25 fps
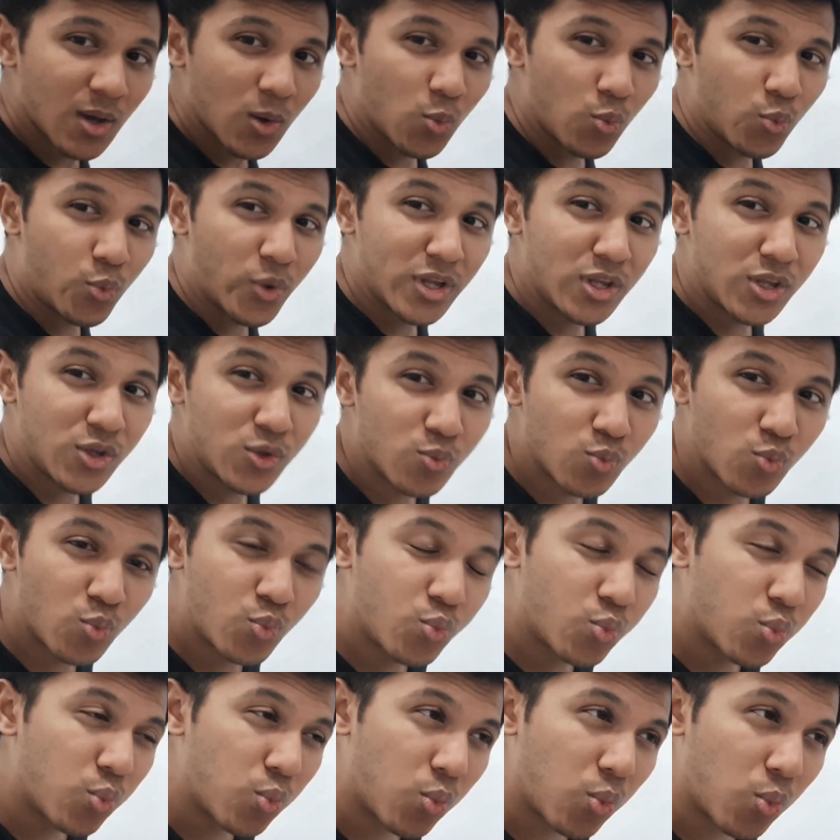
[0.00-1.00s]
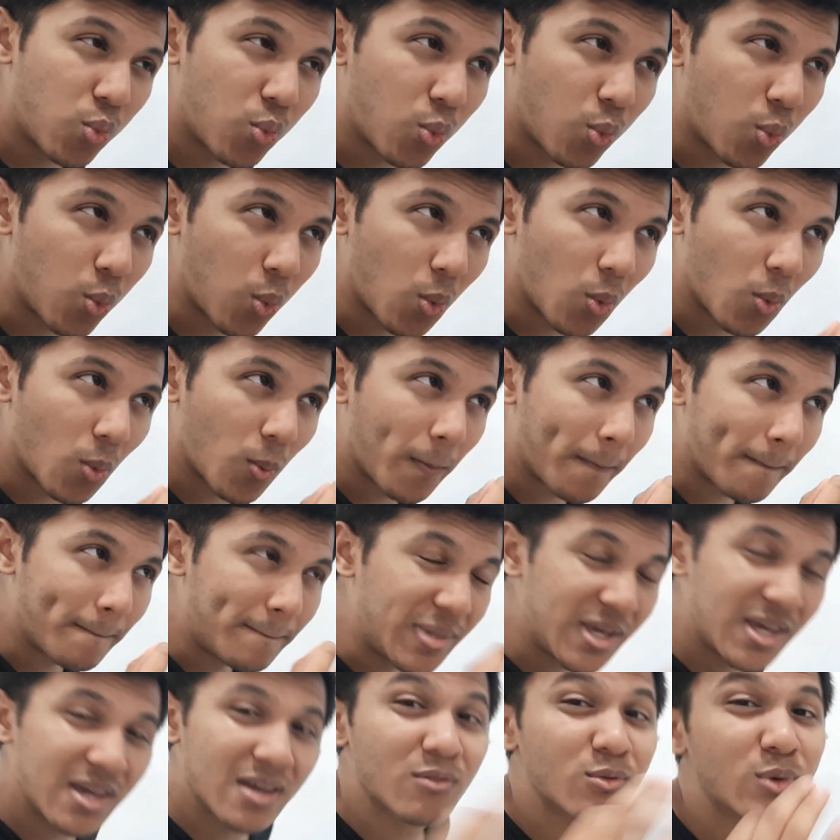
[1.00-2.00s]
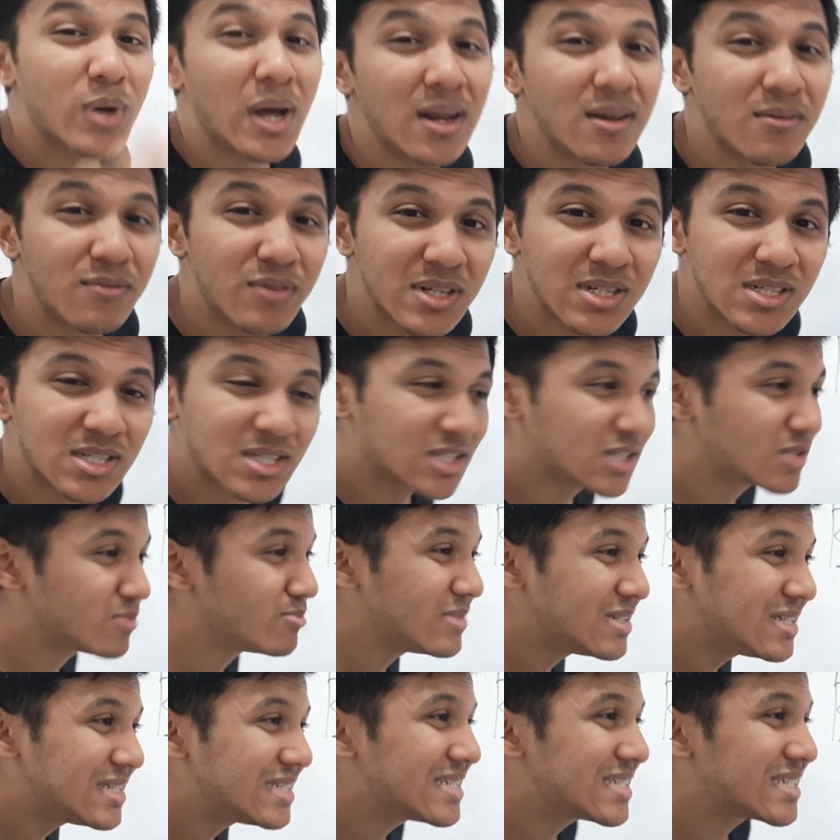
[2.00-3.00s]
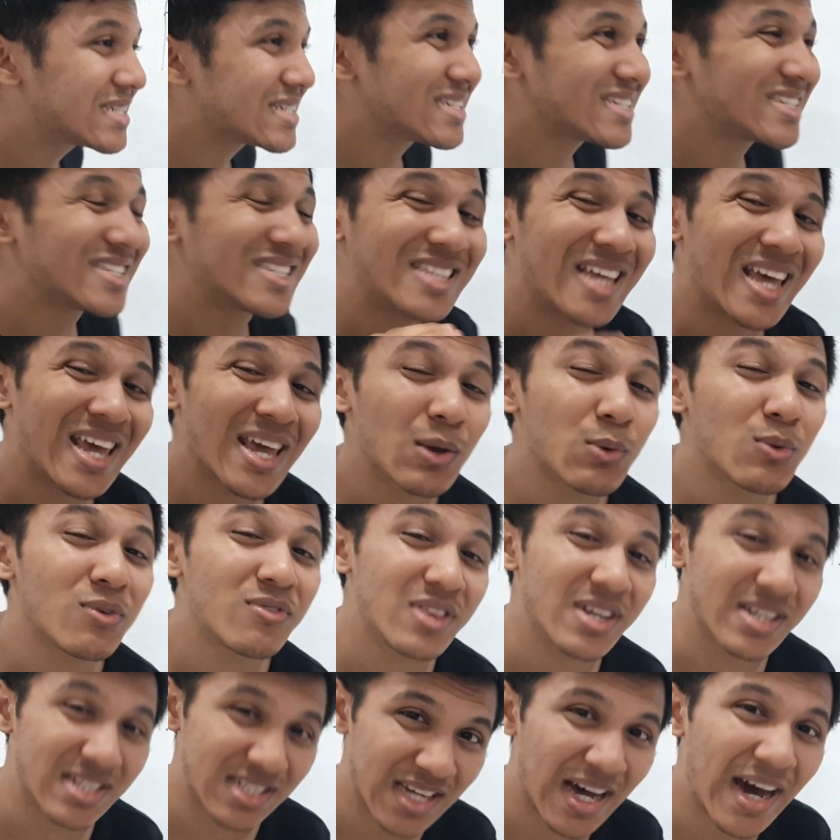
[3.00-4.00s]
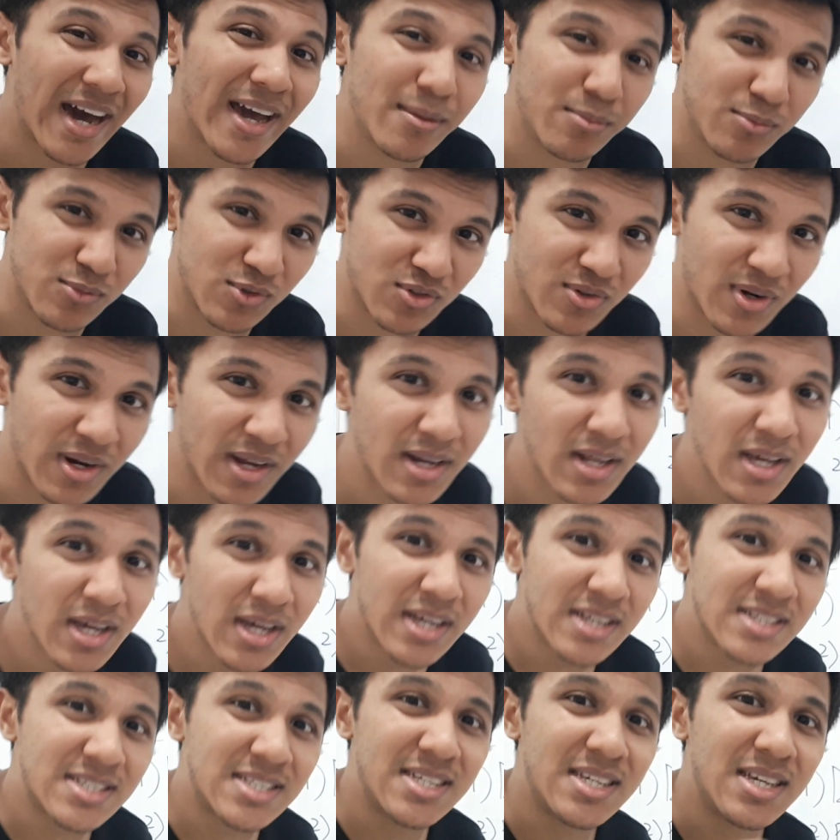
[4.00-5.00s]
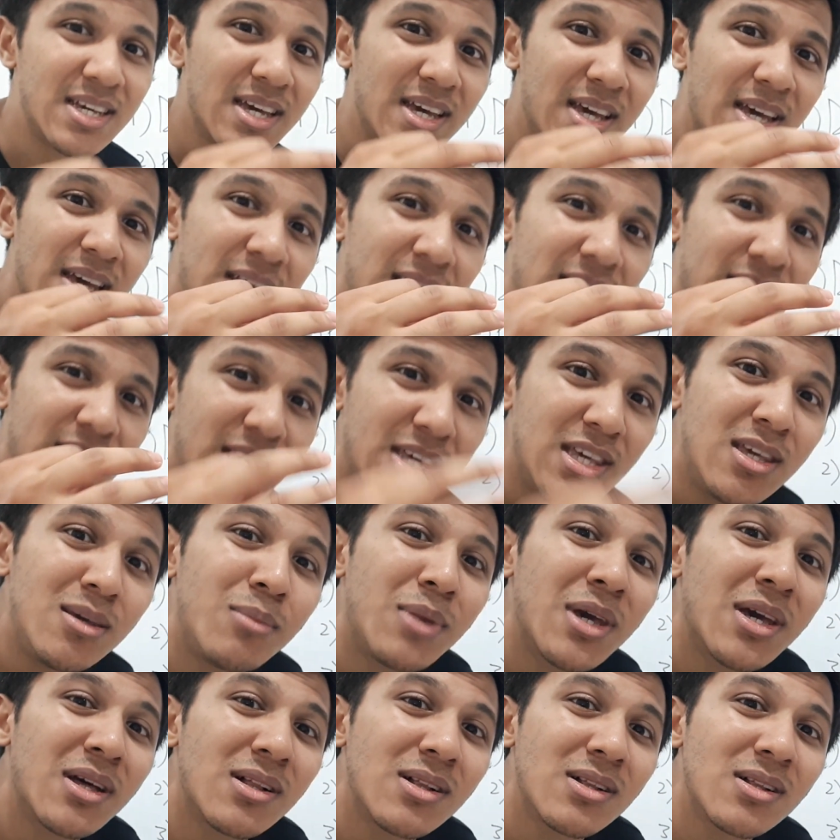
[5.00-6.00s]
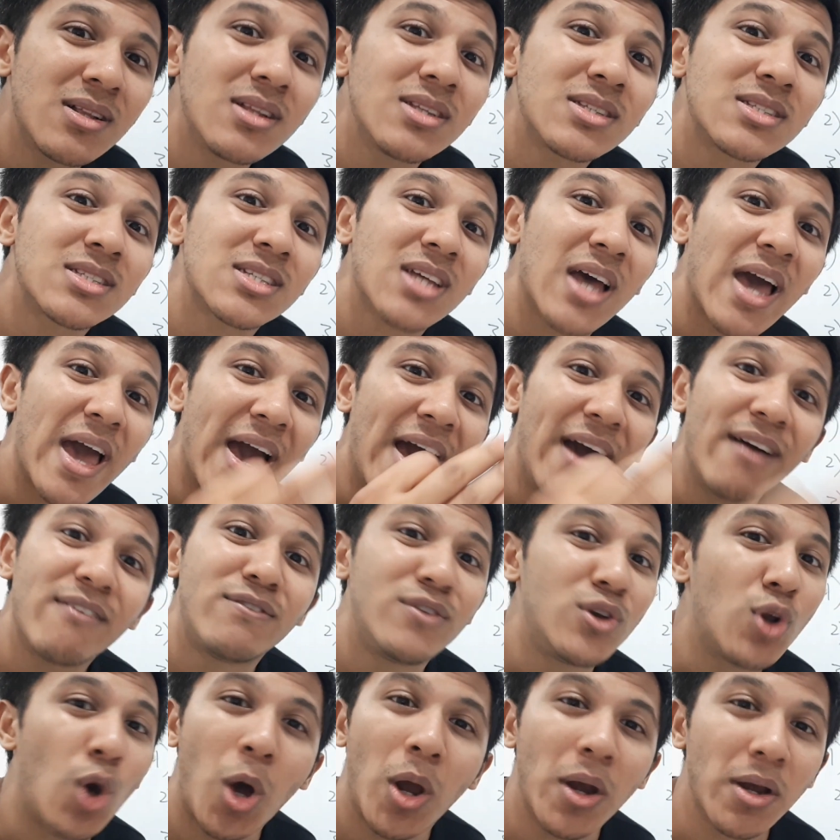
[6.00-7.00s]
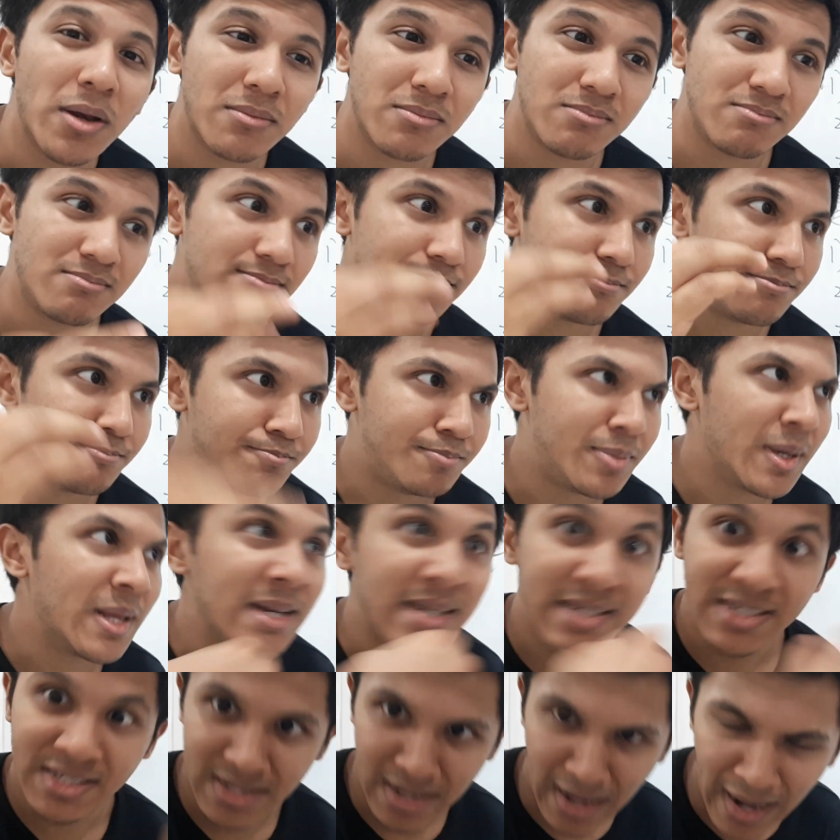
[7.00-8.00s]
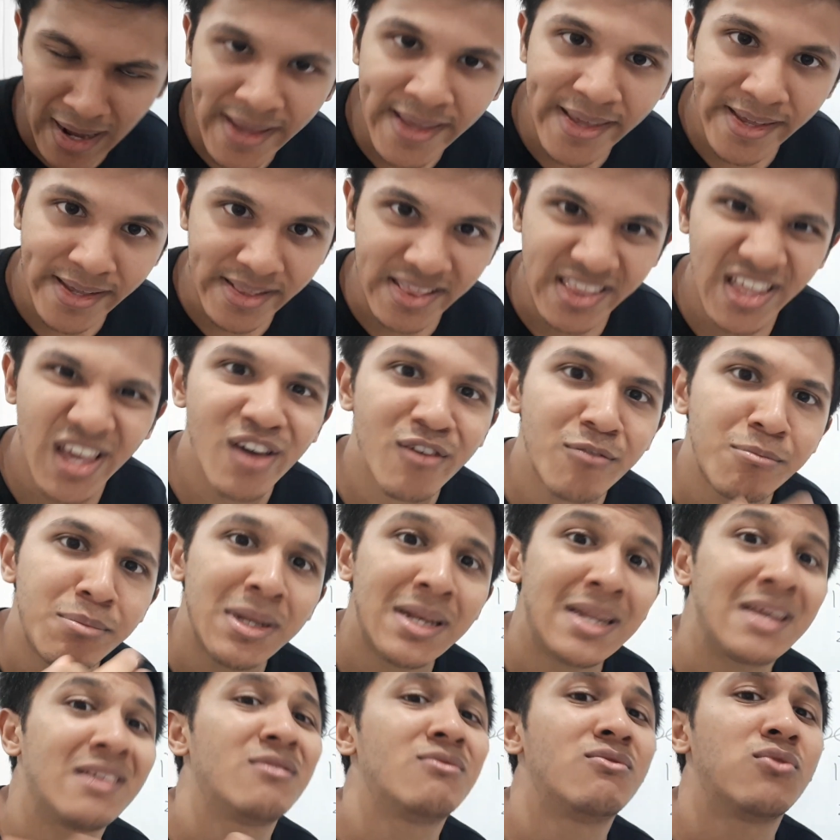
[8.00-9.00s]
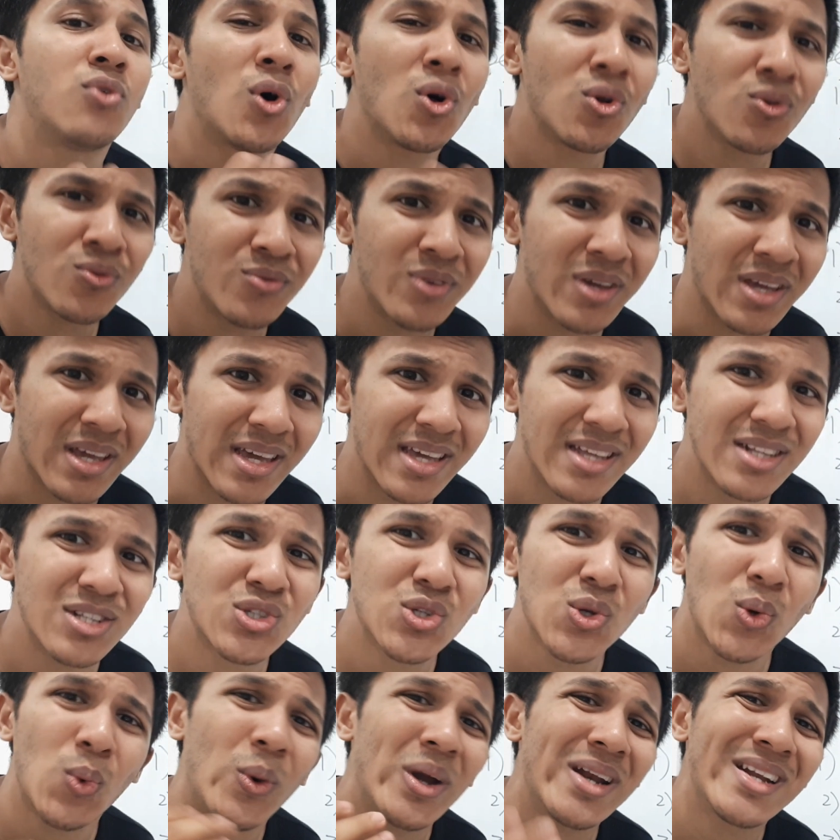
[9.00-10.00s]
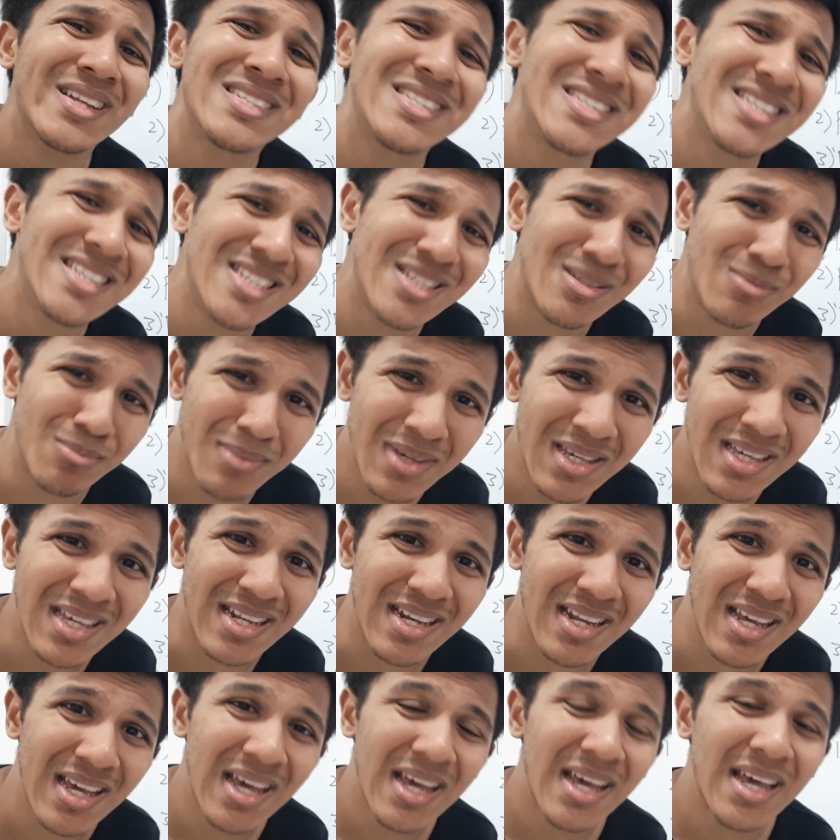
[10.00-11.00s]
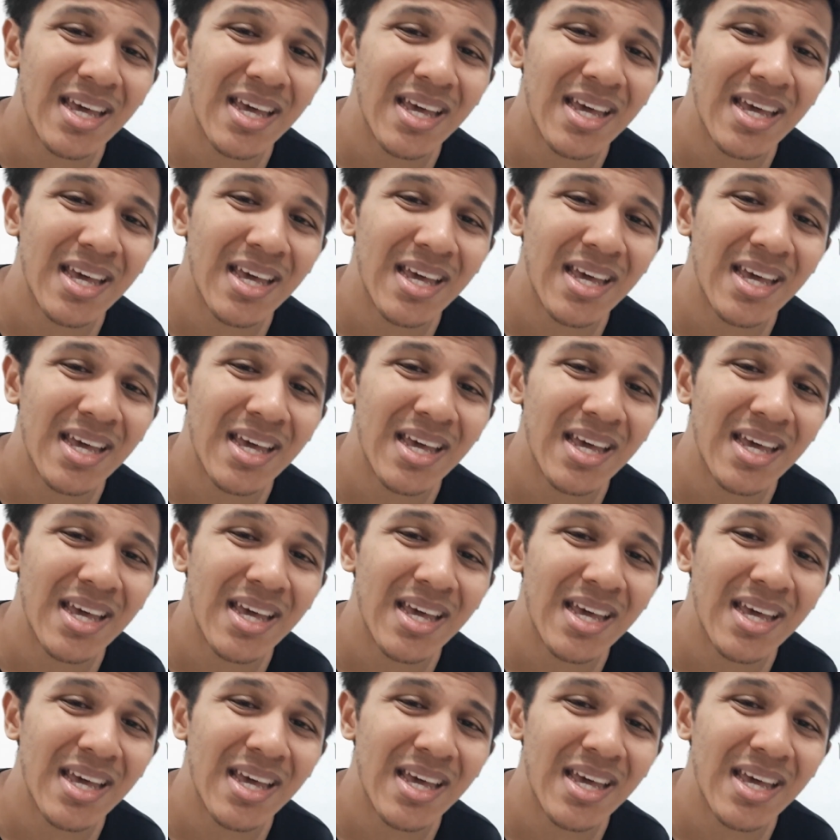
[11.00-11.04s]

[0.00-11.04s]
Being relevant just means staying with the times, right? See, emails have not been dying, they have been evolving. And so what does this mean?